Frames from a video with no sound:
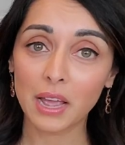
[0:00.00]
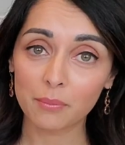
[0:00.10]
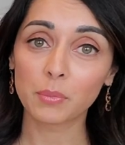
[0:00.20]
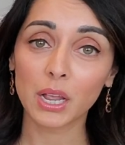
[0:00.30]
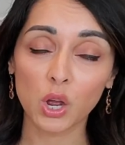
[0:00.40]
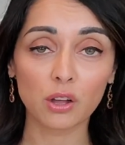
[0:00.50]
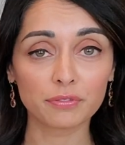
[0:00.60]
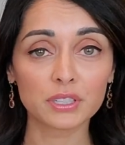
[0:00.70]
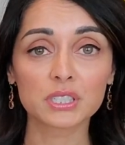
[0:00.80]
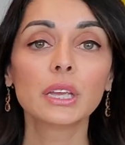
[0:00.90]
at my
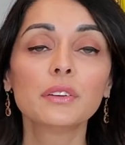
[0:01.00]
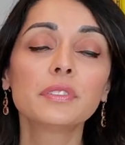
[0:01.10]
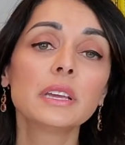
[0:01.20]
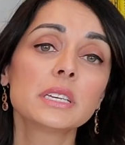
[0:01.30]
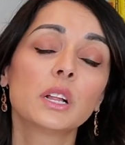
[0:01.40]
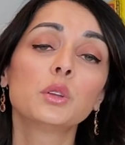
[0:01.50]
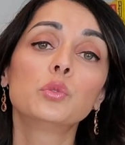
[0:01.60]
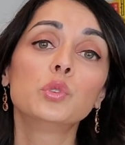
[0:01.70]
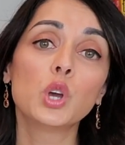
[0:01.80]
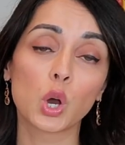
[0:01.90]
office. If they tell
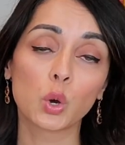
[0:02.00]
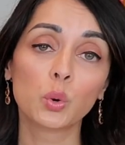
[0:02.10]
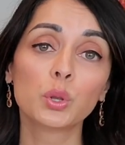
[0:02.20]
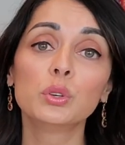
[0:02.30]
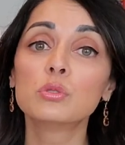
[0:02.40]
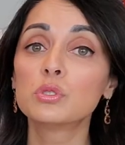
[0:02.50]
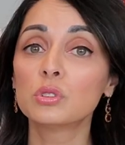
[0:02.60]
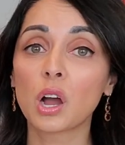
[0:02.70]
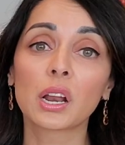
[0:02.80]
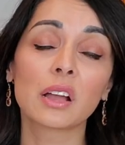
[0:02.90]
you no, you do
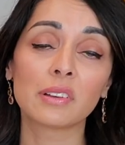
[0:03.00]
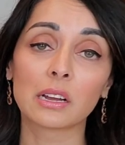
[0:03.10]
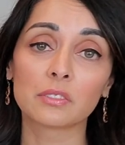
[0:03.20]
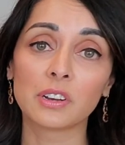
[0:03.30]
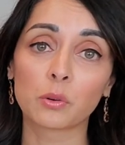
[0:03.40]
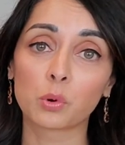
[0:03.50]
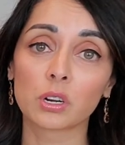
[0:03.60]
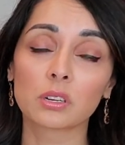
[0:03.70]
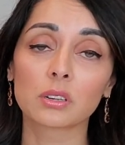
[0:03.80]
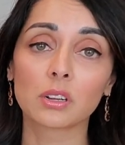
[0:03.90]
not have
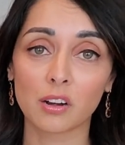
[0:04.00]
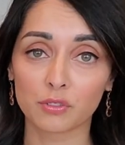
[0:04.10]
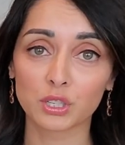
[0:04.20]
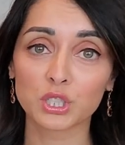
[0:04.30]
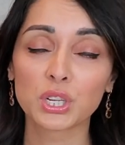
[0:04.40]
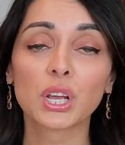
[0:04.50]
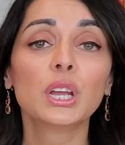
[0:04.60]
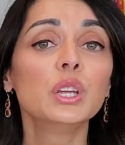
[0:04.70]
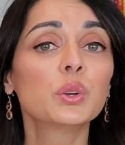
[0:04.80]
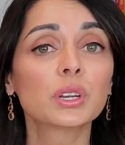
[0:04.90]
out-of-network coverage,
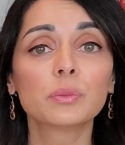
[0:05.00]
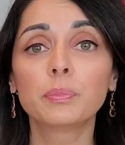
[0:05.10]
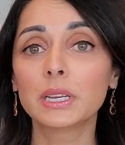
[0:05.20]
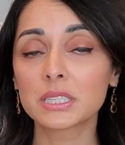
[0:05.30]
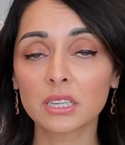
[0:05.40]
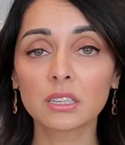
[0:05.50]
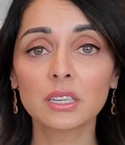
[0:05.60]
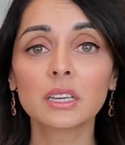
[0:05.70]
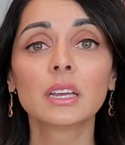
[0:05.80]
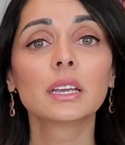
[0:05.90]
you can
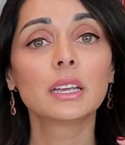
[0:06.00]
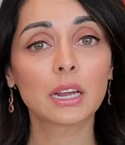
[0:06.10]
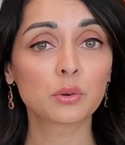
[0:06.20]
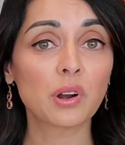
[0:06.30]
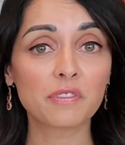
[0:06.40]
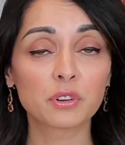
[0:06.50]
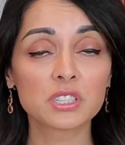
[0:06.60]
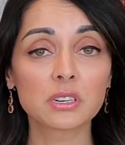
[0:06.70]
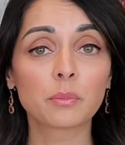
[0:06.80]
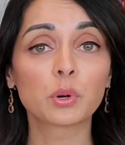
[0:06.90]
basically get a
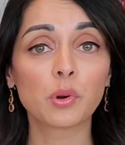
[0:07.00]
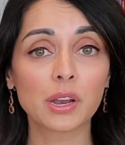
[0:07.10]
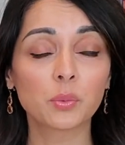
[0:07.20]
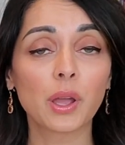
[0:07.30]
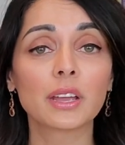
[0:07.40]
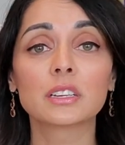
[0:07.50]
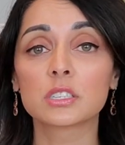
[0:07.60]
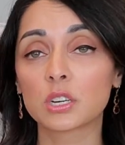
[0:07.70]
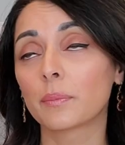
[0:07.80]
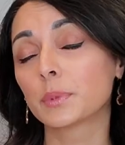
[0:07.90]
reference number right away and
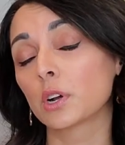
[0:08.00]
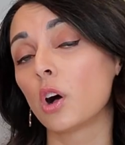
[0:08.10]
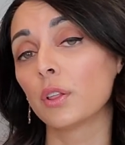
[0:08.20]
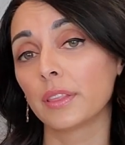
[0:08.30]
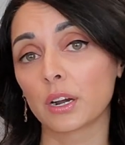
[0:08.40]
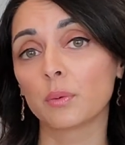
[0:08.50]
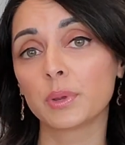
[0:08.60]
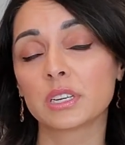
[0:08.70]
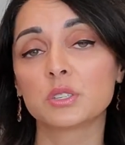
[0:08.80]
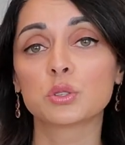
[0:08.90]
stop the call there
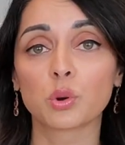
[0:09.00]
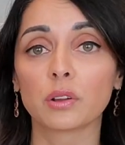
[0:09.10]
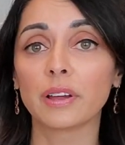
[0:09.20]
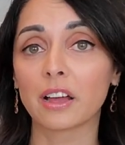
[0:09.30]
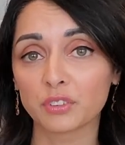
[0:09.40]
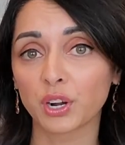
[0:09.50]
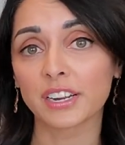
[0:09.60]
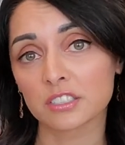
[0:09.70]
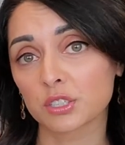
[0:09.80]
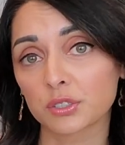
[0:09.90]
because you sort of have your
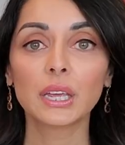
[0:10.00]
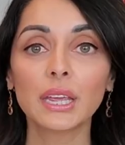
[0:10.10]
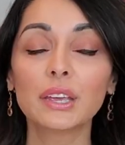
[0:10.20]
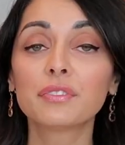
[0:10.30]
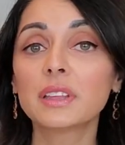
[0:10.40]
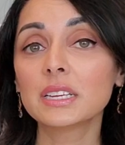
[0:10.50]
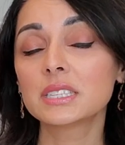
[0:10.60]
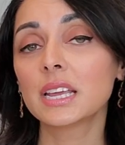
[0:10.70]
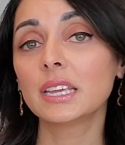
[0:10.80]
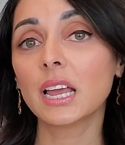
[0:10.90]
answer. If they
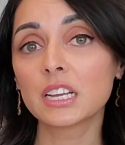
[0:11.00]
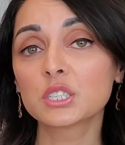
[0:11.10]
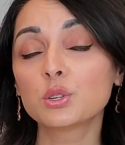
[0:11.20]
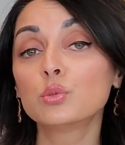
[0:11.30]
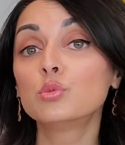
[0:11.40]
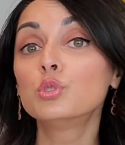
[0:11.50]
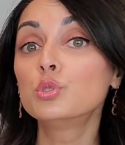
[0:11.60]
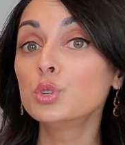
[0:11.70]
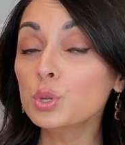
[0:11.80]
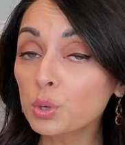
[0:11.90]
say yes, you
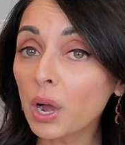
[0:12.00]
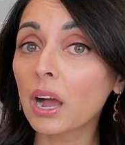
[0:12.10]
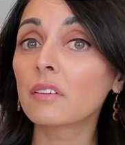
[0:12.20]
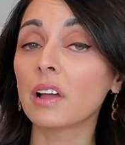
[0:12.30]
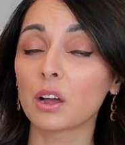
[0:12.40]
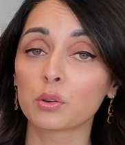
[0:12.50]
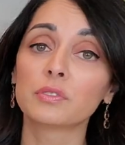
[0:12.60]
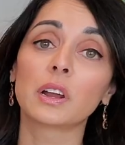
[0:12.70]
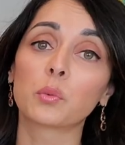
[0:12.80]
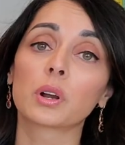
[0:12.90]
do have
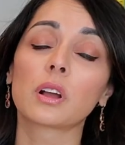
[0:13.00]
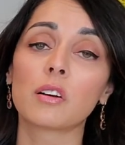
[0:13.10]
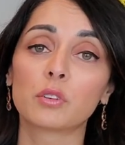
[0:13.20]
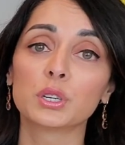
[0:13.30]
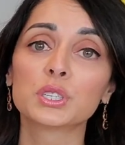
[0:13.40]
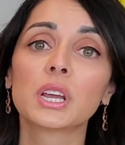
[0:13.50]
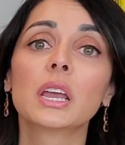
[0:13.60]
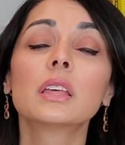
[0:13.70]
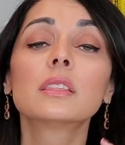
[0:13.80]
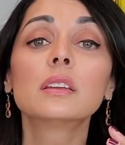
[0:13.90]
out-of-network coverage,
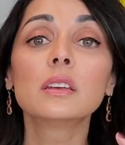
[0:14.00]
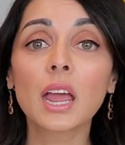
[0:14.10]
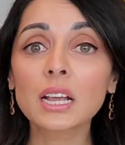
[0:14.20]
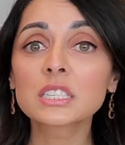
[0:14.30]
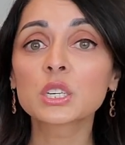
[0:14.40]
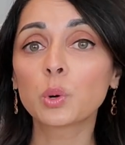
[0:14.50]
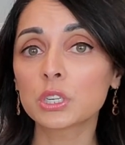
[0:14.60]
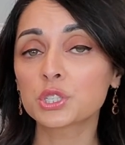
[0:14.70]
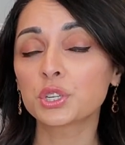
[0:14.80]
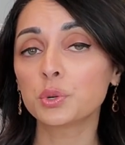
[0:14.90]
the next
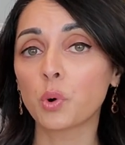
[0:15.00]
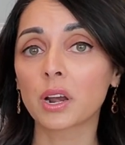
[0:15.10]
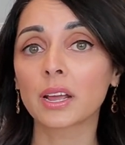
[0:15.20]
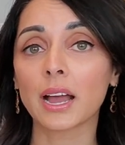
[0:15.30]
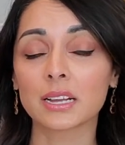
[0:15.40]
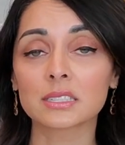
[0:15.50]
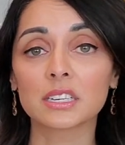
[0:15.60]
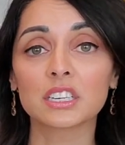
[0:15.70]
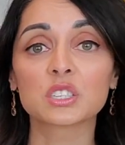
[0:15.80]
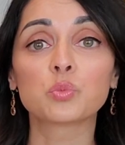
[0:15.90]
question you want to
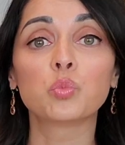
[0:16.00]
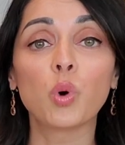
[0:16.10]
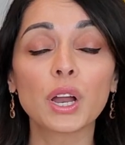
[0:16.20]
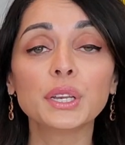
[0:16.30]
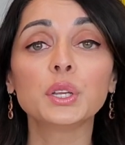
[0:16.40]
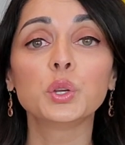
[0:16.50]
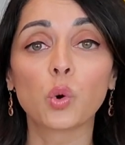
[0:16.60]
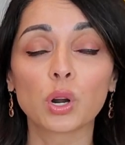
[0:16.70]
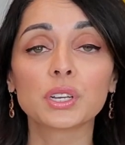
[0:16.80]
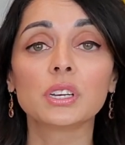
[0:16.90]
ask is what
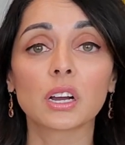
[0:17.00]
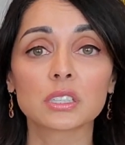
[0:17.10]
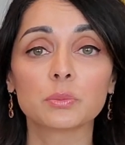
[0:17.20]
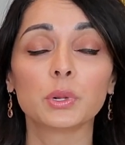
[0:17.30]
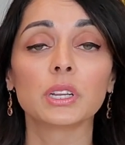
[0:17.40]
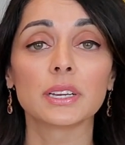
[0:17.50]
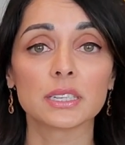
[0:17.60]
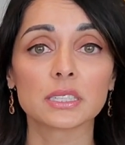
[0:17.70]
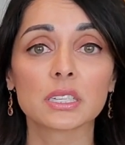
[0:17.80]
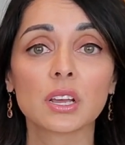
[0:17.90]
your deductible
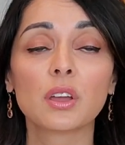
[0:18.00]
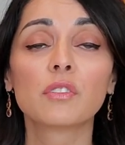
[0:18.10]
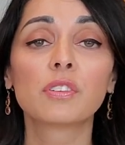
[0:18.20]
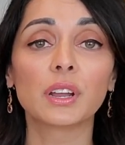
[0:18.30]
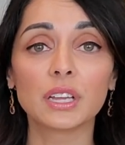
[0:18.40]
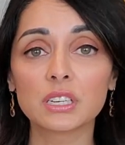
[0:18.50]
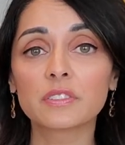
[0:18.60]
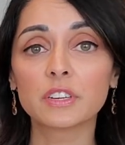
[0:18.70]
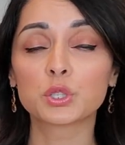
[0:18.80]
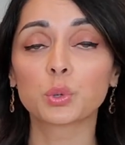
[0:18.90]
is for
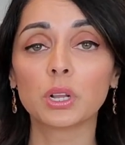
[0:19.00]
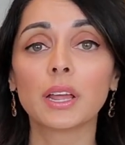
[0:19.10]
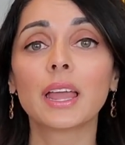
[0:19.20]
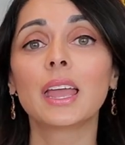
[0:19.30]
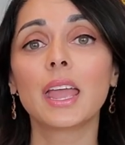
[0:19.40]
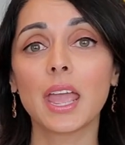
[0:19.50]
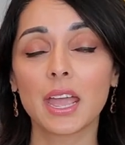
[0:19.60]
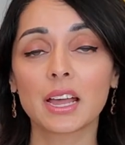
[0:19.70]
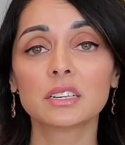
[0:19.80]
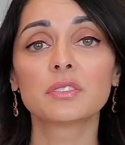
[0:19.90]
individual
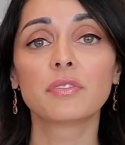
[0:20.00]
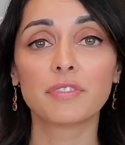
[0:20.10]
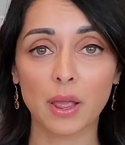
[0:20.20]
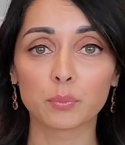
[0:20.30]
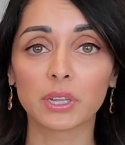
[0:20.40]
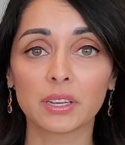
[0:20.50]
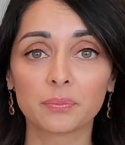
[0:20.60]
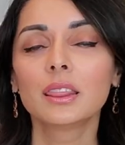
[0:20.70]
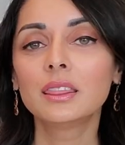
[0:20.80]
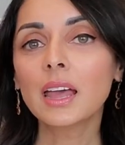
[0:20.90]
and family.
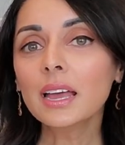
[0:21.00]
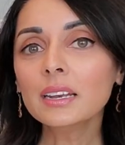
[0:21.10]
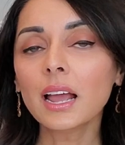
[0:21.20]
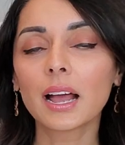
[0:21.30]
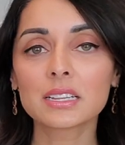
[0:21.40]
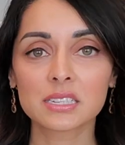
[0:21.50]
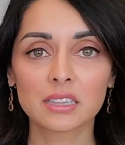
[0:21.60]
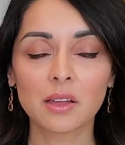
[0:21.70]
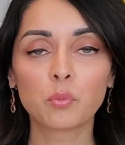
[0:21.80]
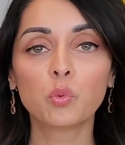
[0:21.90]
Then ask
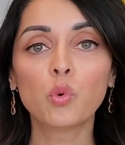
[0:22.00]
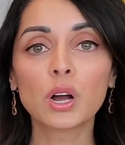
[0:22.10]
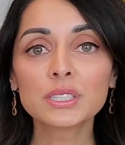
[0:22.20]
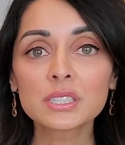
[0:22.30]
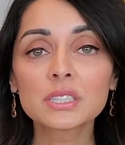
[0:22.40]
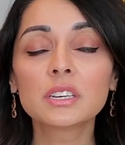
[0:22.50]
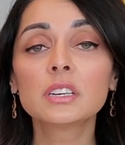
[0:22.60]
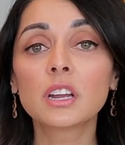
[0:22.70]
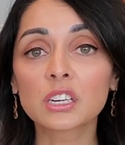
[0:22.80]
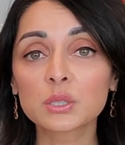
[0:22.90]
them, once the
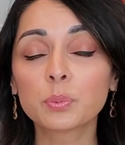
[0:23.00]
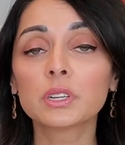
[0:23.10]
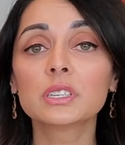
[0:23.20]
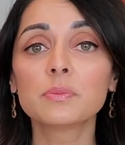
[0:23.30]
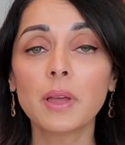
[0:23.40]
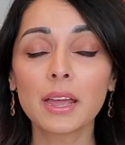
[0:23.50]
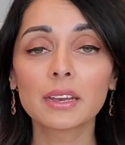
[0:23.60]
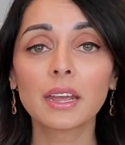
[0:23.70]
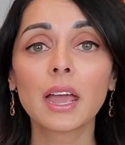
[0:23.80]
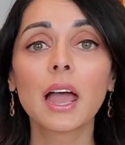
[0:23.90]
deductible is
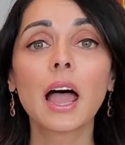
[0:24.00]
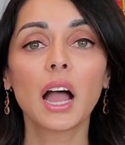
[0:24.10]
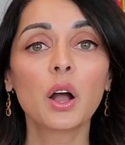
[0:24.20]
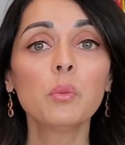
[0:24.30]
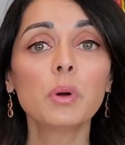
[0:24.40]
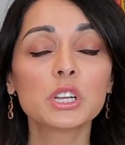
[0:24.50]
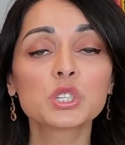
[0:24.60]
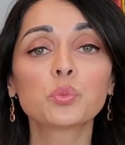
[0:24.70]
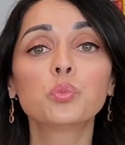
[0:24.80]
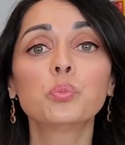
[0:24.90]
met, how
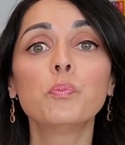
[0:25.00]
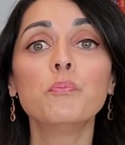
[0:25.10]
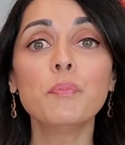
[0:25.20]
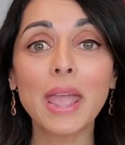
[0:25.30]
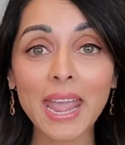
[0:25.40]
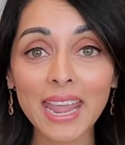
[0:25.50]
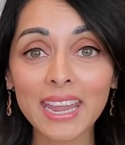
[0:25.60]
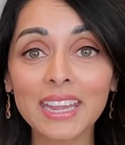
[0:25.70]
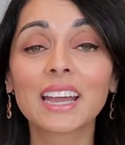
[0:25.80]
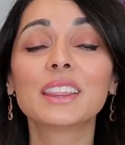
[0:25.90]
much
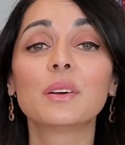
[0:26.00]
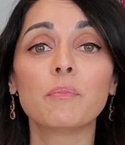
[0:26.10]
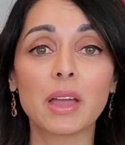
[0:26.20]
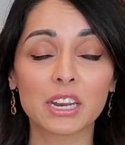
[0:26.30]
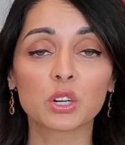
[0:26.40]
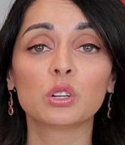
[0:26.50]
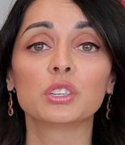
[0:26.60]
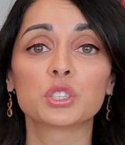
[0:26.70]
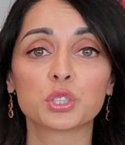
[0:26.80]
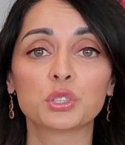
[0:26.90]
may the medical
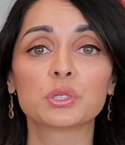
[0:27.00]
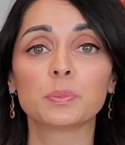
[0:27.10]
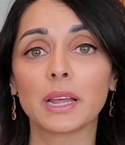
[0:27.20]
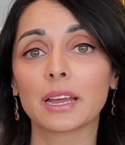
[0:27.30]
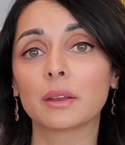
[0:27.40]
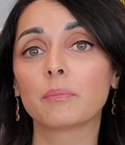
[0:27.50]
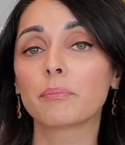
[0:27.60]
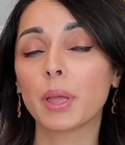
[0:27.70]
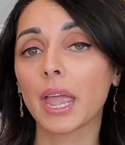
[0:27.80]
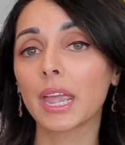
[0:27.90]
insurance plan
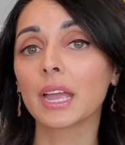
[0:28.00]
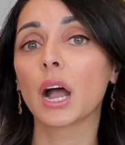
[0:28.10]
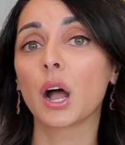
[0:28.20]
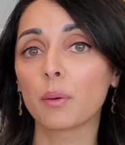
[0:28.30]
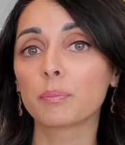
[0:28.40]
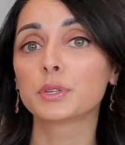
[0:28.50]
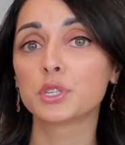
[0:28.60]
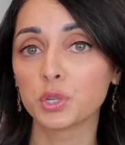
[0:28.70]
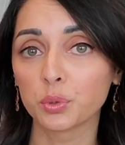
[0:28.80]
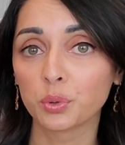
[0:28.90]
pay up
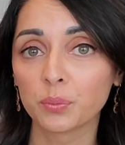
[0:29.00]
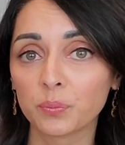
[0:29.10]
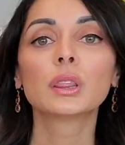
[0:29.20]
to?